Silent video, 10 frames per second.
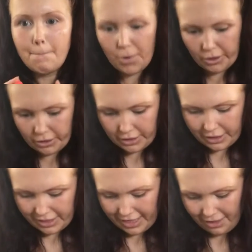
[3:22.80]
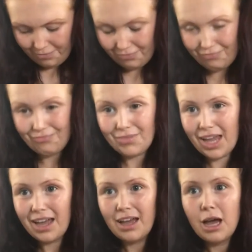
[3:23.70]
But yeah,
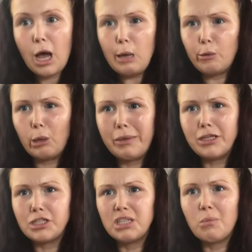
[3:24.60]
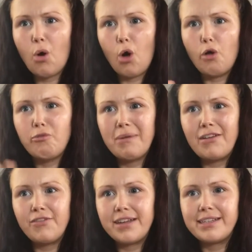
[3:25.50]
I'm going to be using them all for my
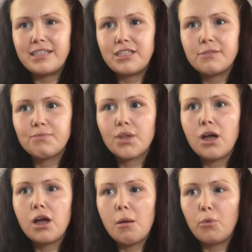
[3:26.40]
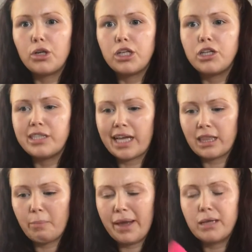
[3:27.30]
face. I'm going to use like
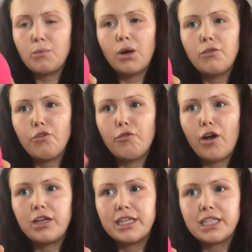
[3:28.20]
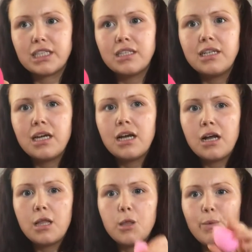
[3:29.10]
the big one for foundation,
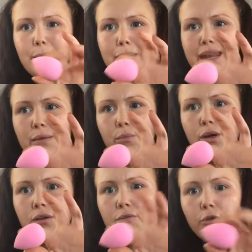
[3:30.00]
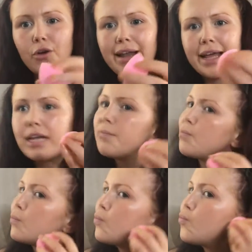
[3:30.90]
the wee medium one for like
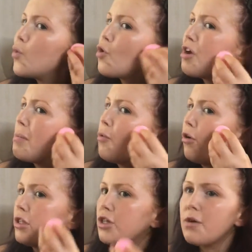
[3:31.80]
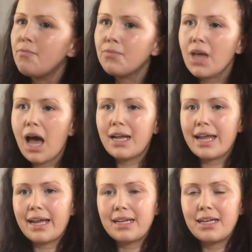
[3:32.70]
cream bronzer, and
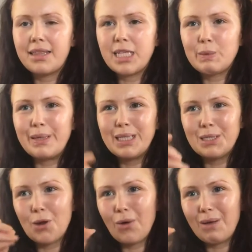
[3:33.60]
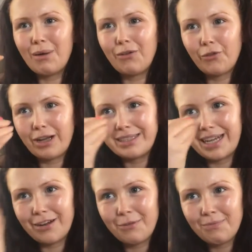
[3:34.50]
then this wee toady one for
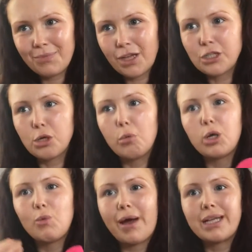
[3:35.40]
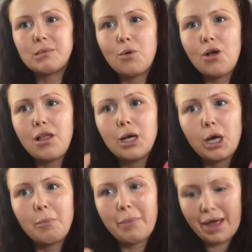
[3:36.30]
concealer. So I'm going to wet them all and
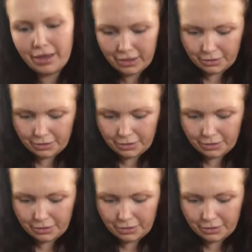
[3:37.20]
come back.